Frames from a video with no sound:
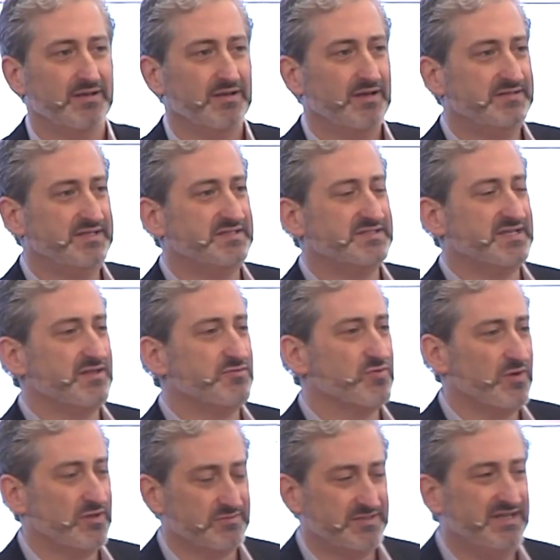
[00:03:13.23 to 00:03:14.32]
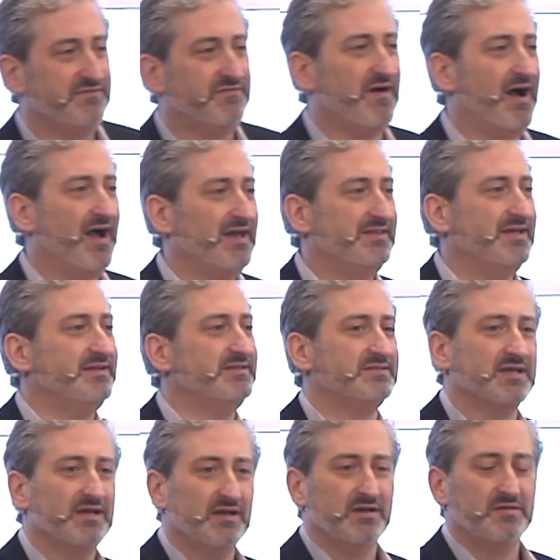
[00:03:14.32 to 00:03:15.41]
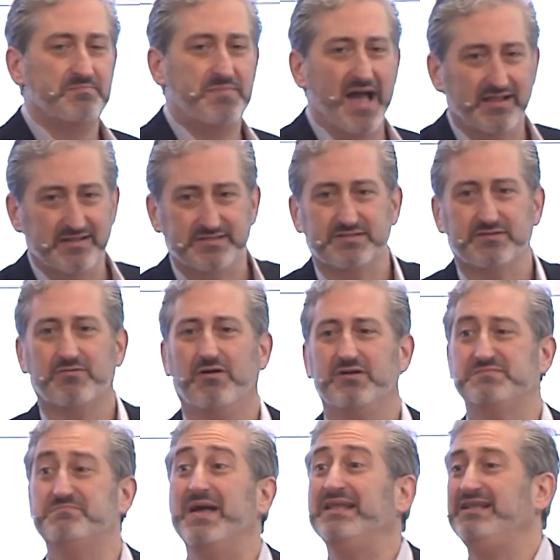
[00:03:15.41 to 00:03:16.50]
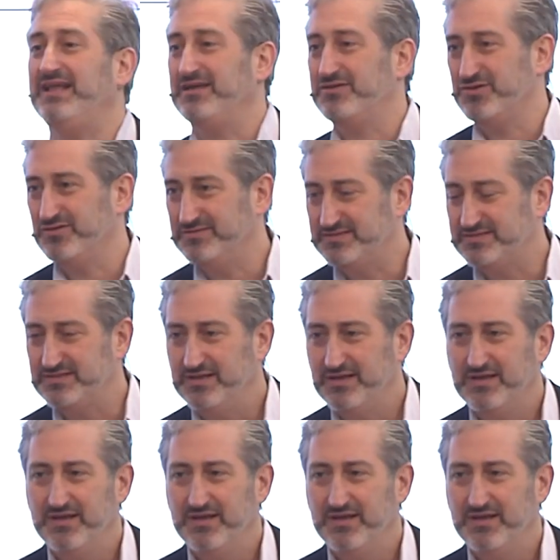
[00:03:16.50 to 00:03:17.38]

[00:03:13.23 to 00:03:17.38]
a decentralized DeFi that is balanced across many nations.